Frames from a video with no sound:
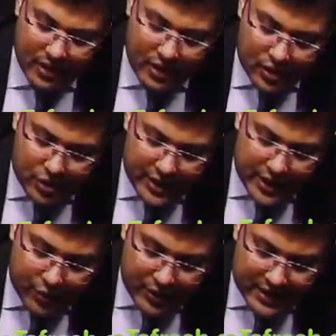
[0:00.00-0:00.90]
So here
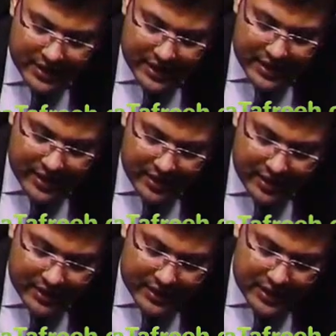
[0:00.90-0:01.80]
you can see
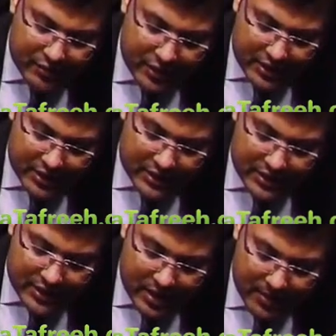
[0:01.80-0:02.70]
this is what
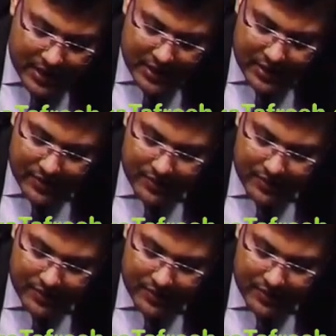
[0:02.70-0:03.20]
stomach,